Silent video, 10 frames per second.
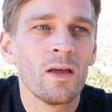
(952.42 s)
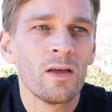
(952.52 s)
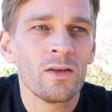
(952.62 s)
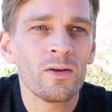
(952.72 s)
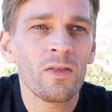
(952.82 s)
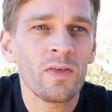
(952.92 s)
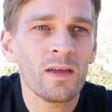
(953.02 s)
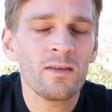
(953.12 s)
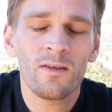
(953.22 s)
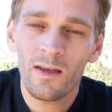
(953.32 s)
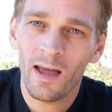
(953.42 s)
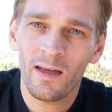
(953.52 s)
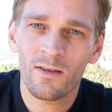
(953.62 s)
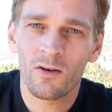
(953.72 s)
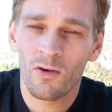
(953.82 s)
You know, the thing is, she
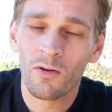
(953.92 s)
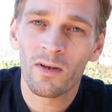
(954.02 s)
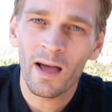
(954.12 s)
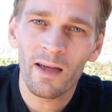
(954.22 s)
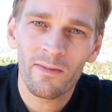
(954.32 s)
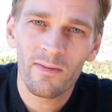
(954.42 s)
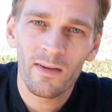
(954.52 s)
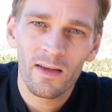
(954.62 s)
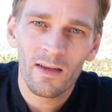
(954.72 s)
has her own life.